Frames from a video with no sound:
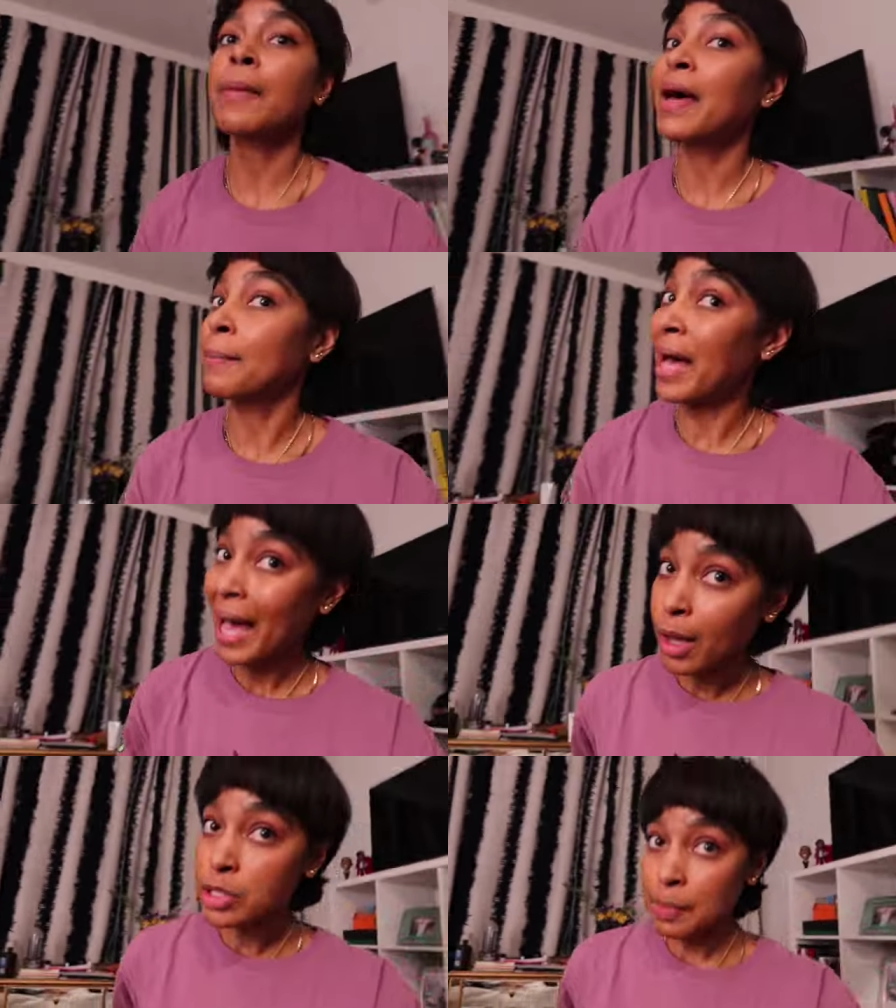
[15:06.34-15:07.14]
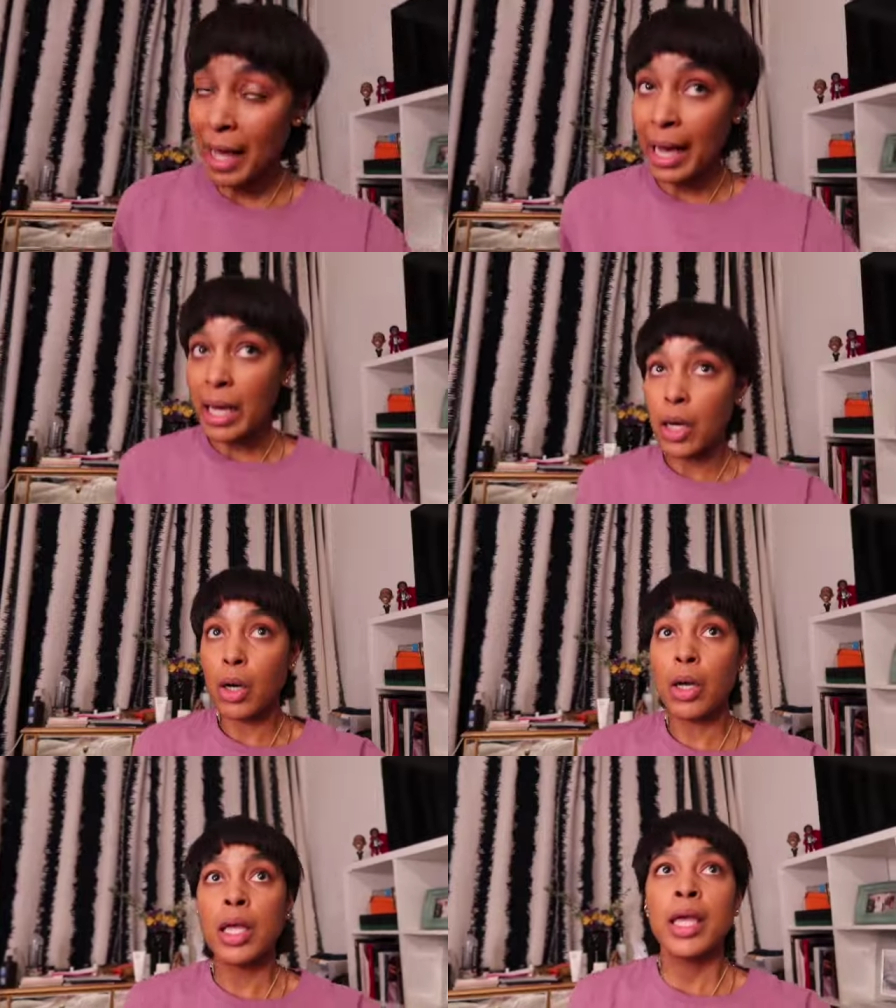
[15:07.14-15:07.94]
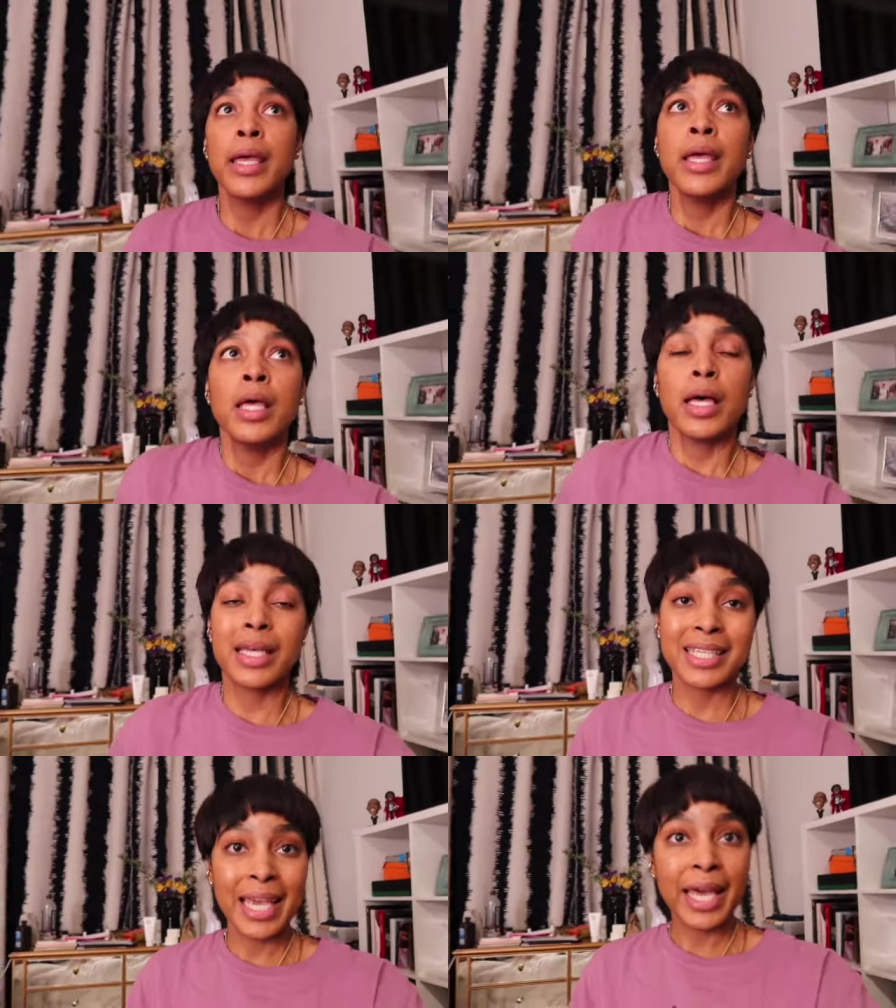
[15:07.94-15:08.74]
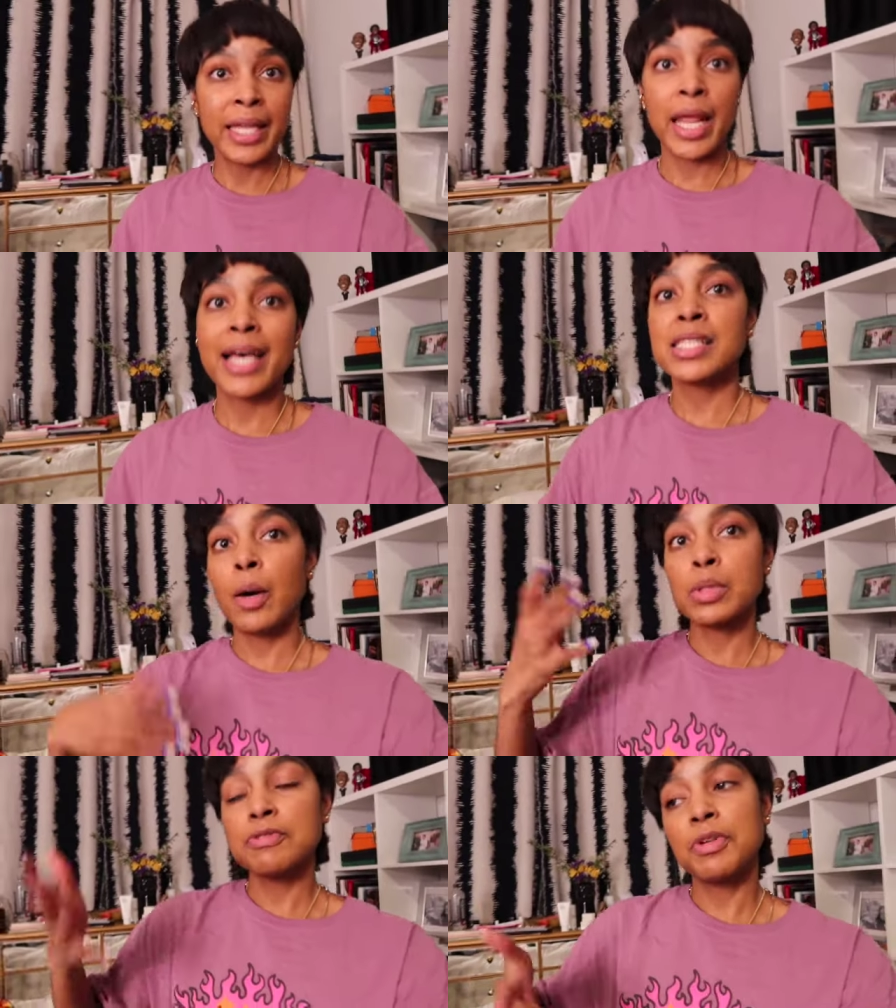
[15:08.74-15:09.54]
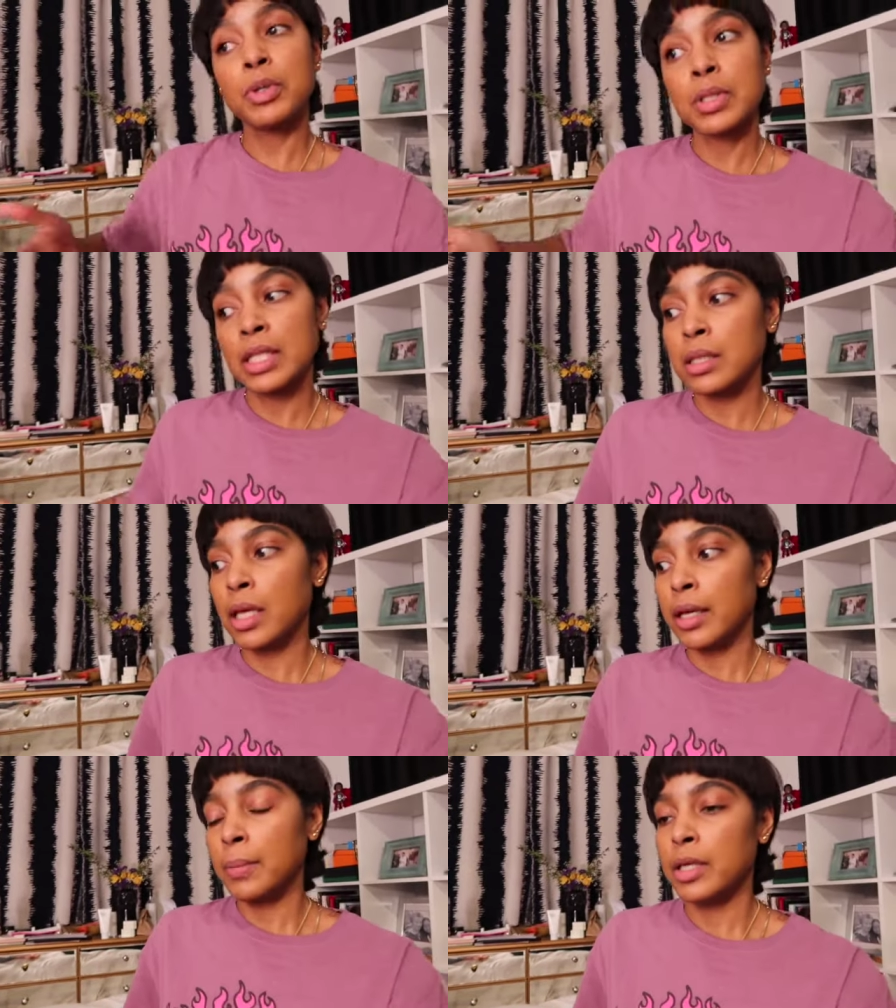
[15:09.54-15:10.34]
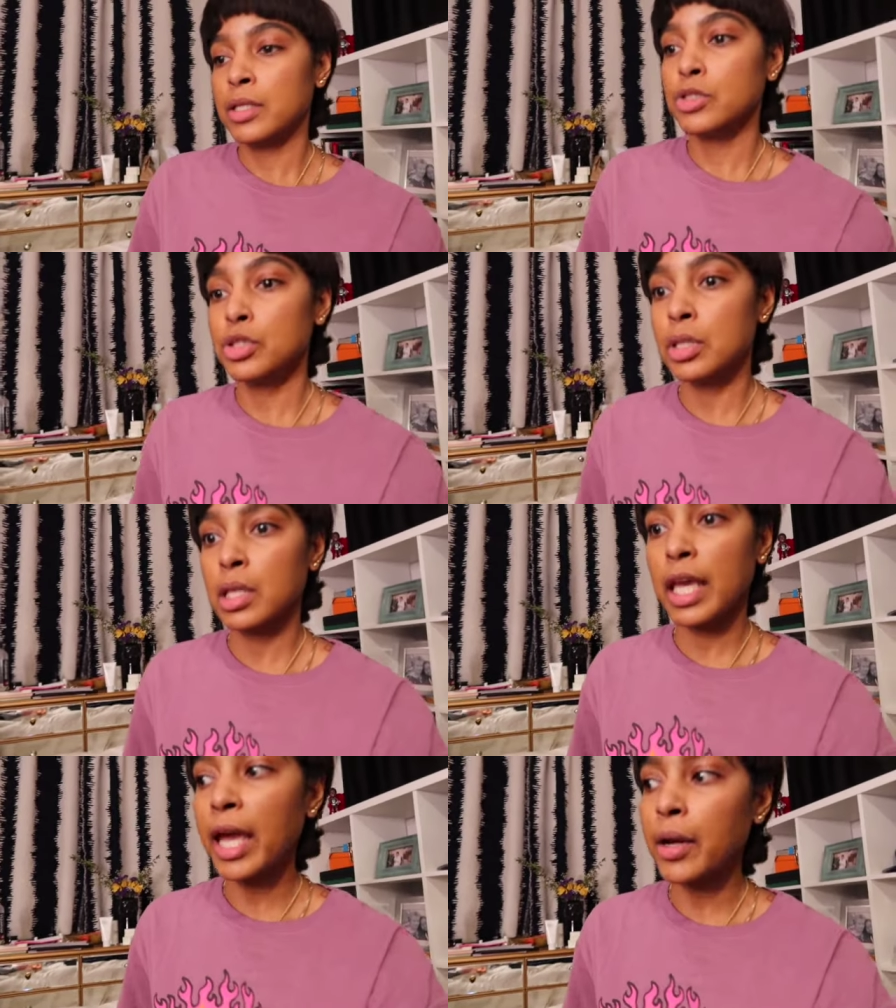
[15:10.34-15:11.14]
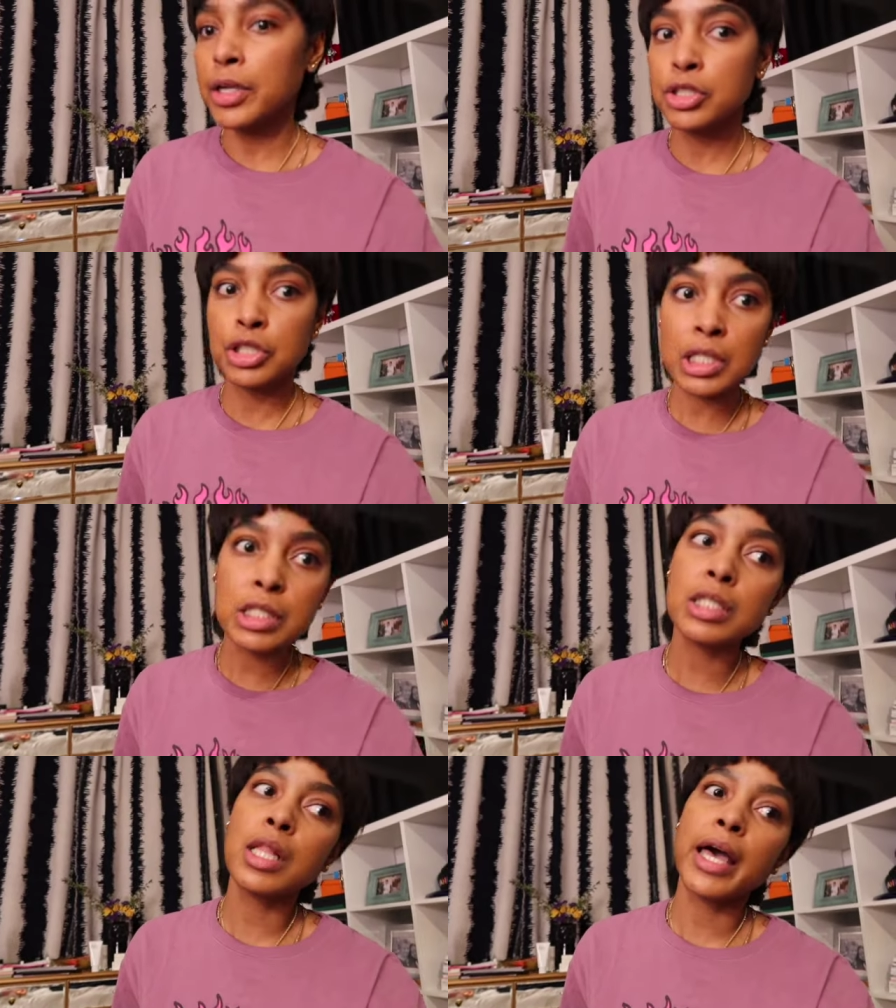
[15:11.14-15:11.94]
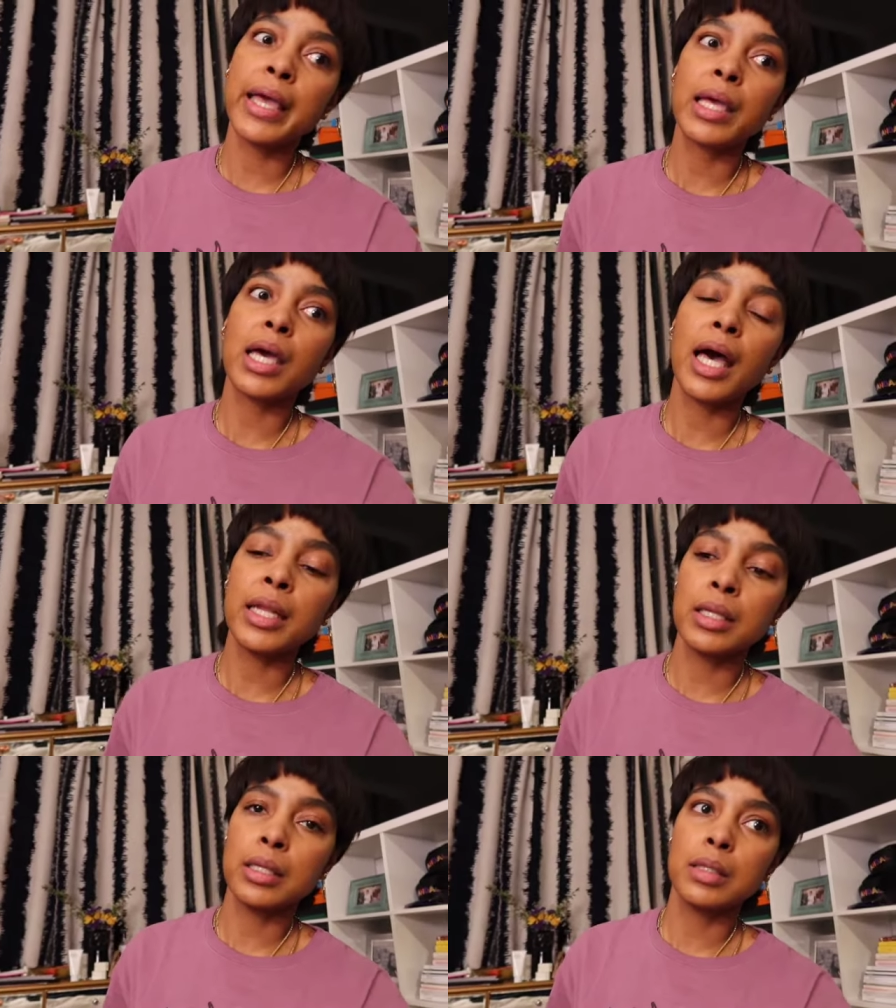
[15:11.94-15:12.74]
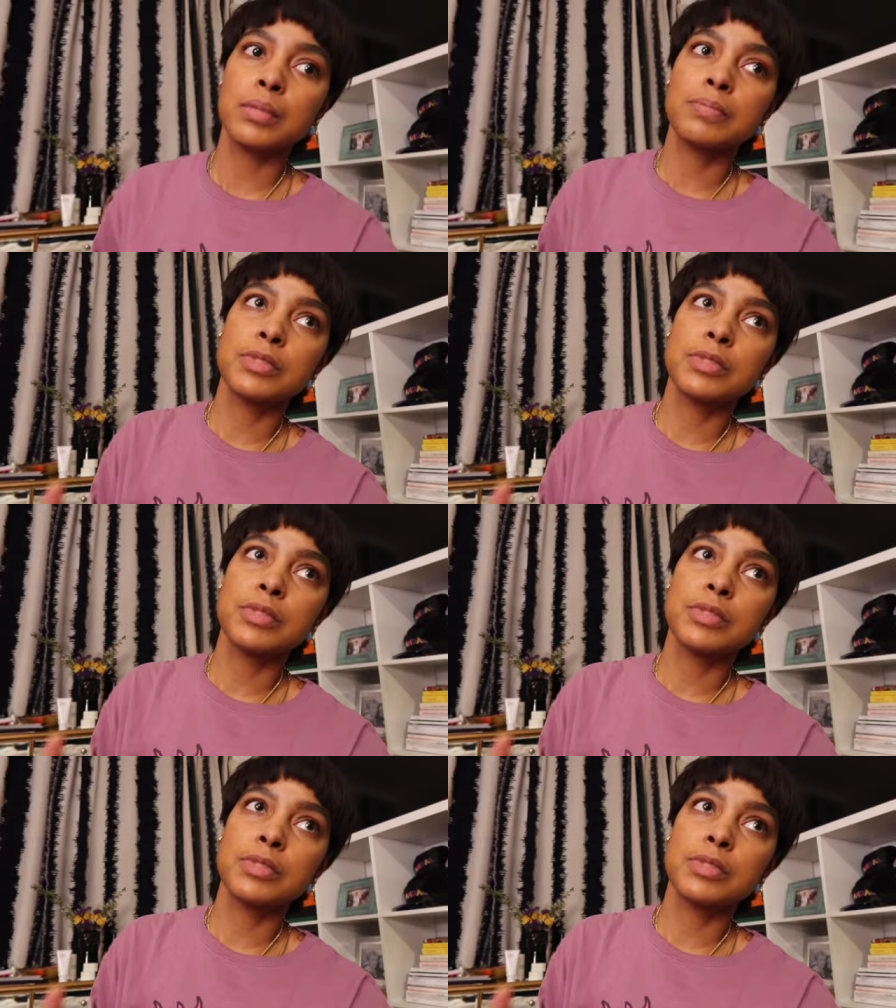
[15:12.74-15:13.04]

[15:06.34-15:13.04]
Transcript: up out my house pile again as I was folding them into the carriage just to like kind of